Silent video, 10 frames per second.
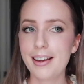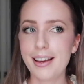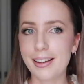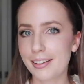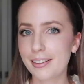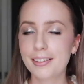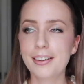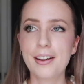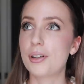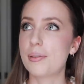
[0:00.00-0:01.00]
ink,
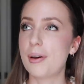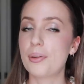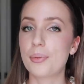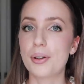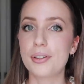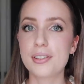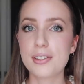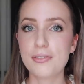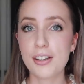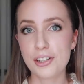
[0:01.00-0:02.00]
what are some other
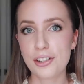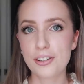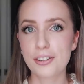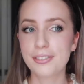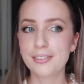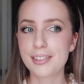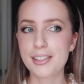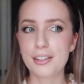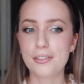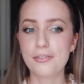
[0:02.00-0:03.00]
words? Fish
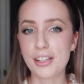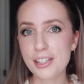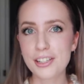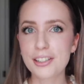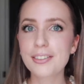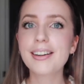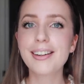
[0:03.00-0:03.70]
instead of fish.